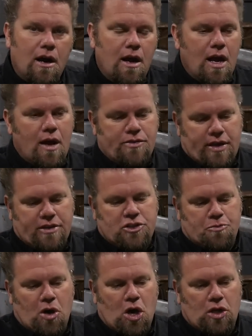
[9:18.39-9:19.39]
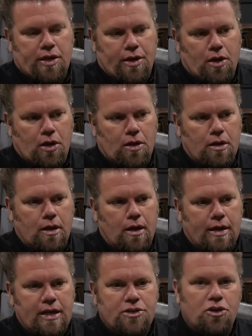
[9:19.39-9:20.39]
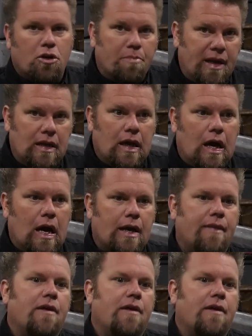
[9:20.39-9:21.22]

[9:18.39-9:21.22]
It was like a small little internal bead lock,